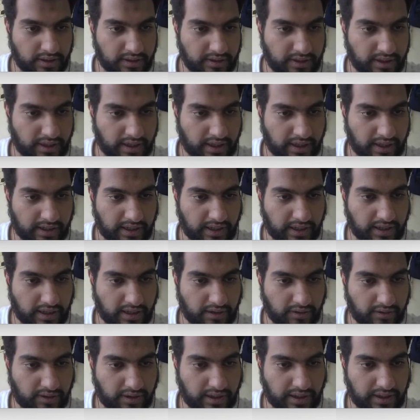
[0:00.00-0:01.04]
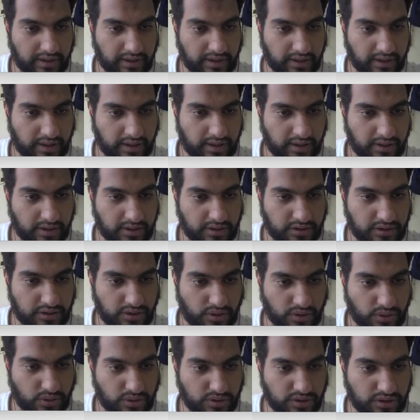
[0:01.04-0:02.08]
Then again I will write here
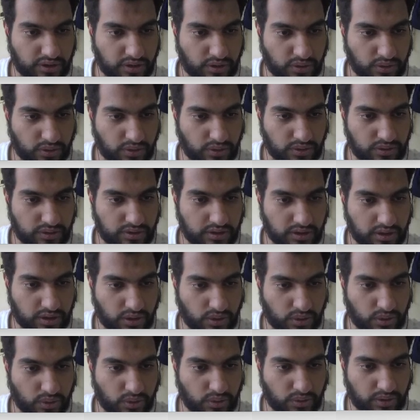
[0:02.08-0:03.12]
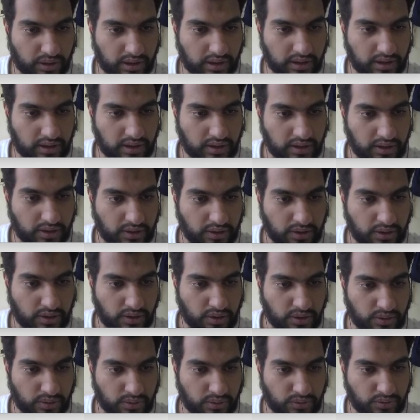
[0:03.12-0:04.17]
0, 0, 0, 1,
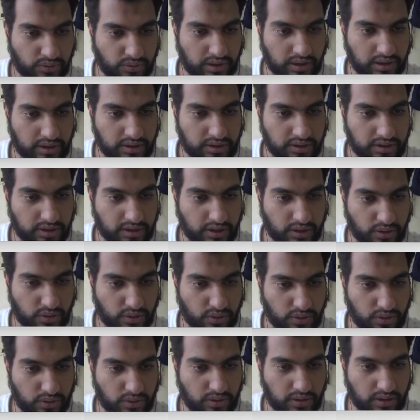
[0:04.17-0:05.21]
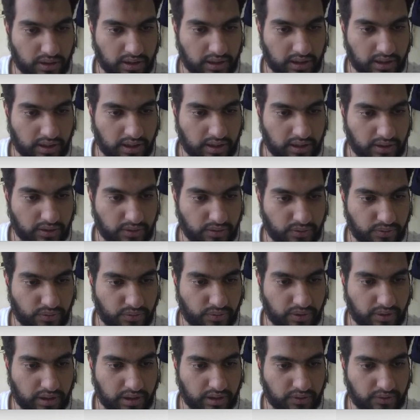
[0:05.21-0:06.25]
1, 0, and
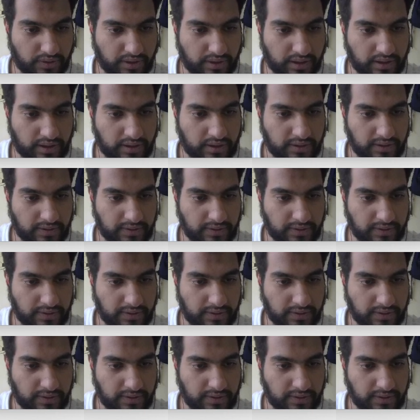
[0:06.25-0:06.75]
1, 1.